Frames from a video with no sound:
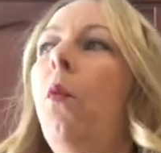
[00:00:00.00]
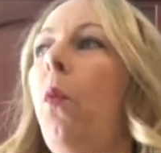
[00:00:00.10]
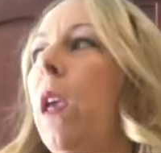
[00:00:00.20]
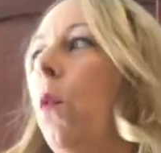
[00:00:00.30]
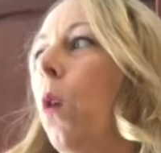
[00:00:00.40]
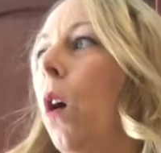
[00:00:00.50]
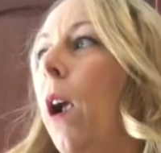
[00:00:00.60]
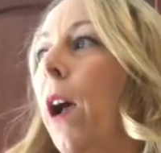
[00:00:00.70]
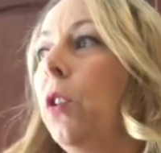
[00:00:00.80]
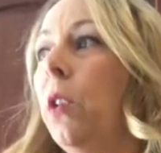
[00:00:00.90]
We were
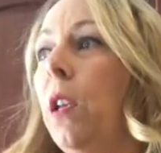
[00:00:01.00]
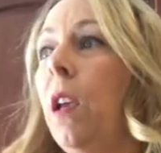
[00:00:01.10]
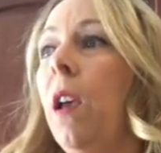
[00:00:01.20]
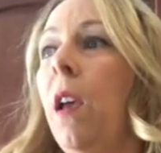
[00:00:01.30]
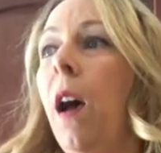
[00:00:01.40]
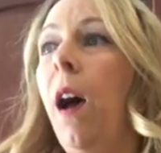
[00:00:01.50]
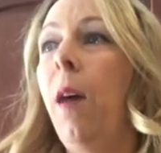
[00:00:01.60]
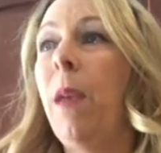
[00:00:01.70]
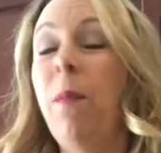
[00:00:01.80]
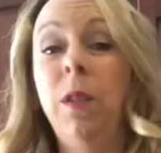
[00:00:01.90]
actually
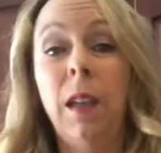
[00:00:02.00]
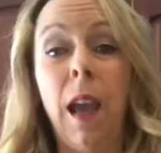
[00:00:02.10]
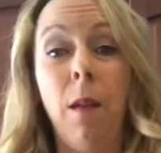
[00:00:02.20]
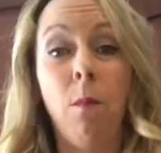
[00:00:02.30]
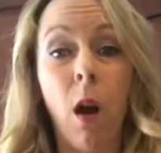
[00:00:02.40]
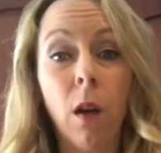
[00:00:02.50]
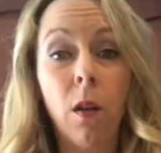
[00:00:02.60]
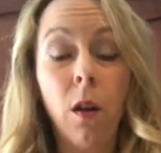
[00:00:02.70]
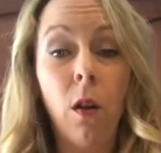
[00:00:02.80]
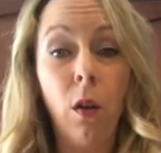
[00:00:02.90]
able to get
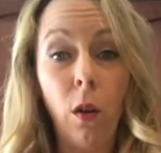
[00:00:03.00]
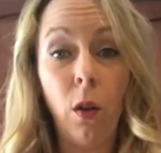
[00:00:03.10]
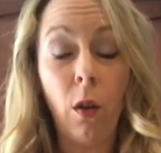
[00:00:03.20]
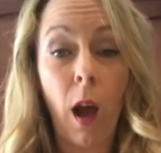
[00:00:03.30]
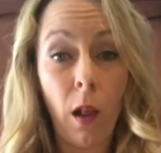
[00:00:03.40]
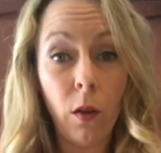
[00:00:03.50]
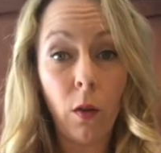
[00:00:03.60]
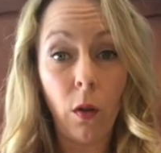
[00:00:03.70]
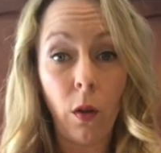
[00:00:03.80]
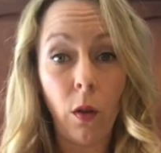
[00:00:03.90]
marker, glue,
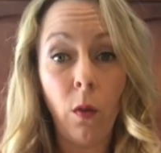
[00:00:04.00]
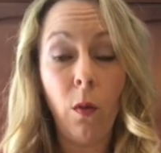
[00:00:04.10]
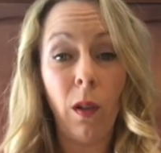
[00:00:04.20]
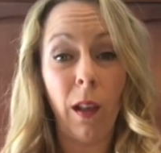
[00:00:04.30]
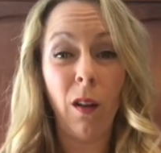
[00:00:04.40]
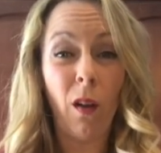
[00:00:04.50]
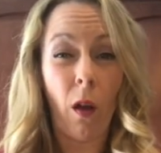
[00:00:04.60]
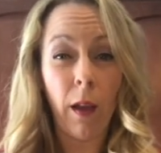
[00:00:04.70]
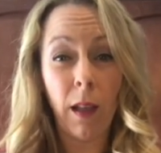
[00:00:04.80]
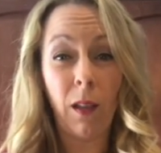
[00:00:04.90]
colored glue, glitter,
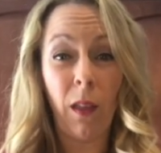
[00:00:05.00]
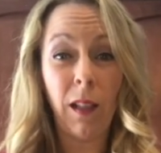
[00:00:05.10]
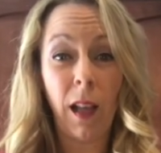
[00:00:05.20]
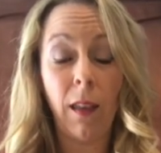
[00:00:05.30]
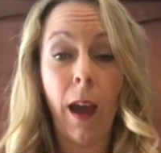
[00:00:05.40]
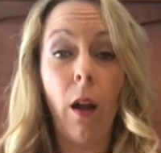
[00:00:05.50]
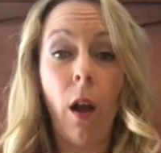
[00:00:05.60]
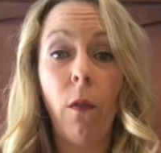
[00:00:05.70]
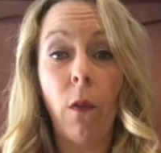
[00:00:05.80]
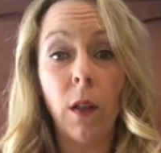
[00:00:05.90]
all kinds of things like that
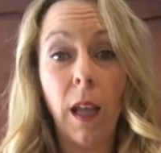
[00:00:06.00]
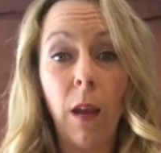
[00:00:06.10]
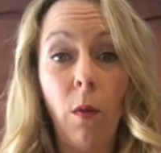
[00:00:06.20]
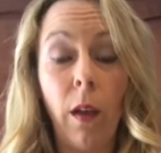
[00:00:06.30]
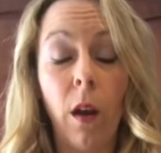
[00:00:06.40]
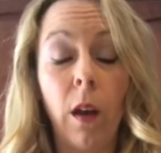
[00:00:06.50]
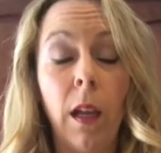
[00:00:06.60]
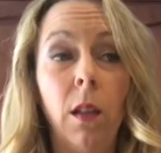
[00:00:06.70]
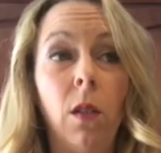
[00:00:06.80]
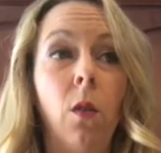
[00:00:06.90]
off of our table and our
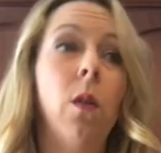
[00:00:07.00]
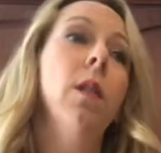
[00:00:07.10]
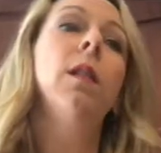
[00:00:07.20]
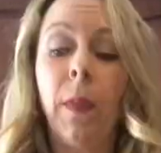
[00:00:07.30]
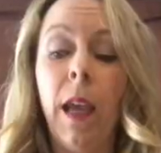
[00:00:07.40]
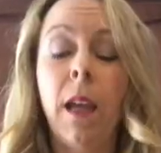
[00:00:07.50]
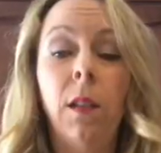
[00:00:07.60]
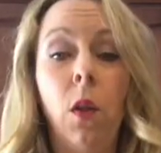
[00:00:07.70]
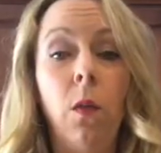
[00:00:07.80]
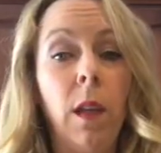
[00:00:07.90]
kids' doors. And
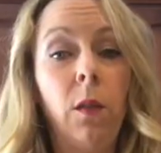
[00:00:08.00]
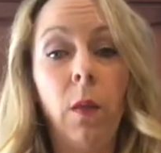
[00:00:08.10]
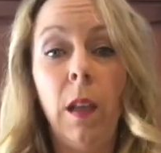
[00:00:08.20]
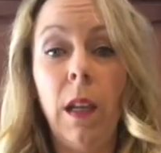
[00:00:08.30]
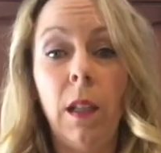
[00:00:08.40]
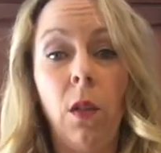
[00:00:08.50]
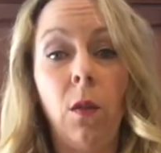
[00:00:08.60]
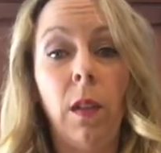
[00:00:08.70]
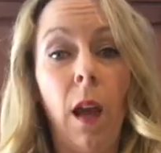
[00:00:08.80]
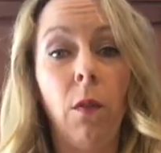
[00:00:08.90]
so this really is
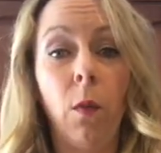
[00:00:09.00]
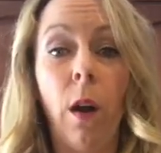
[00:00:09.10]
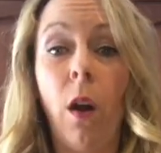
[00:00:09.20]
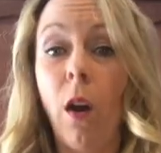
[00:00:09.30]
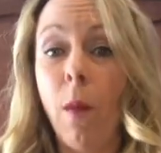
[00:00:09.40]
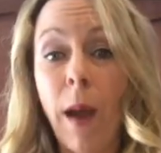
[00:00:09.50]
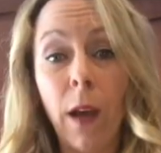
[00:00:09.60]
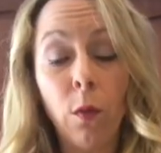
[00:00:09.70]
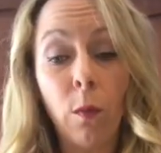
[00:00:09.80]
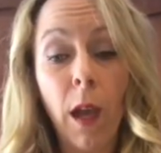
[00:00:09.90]
used everywhere, on our
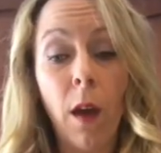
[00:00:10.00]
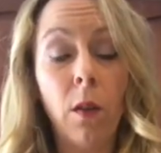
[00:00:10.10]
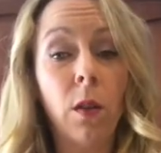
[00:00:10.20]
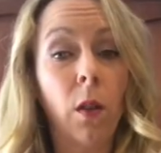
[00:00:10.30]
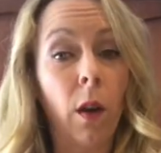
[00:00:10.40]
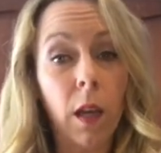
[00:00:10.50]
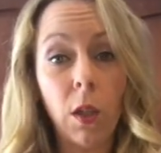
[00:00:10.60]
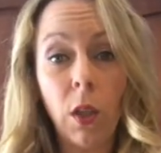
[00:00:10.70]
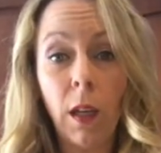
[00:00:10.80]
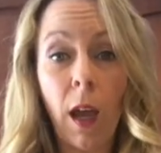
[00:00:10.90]
bathroom counters, on our
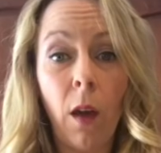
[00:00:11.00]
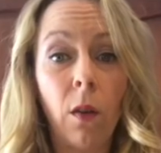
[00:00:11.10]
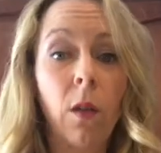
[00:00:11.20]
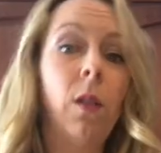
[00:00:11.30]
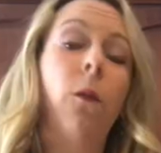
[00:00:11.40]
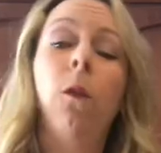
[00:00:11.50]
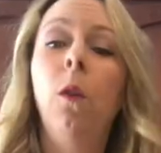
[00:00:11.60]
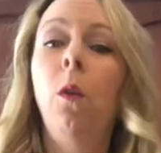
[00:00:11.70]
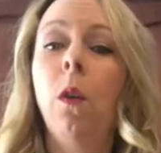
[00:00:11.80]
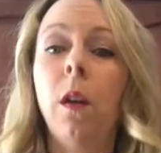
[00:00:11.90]
kitchen counters,
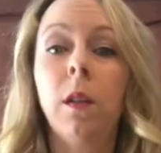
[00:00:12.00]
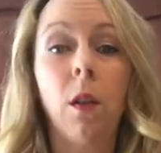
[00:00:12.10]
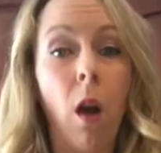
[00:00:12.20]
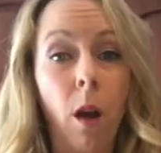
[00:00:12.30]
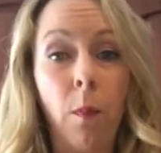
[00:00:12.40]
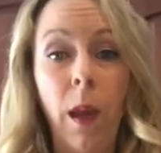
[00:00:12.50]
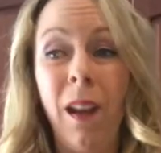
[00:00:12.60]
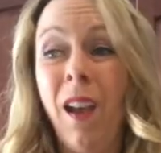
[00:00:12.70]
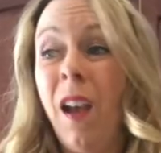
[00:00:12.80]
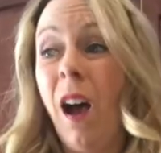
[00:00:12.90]
floors, carpet.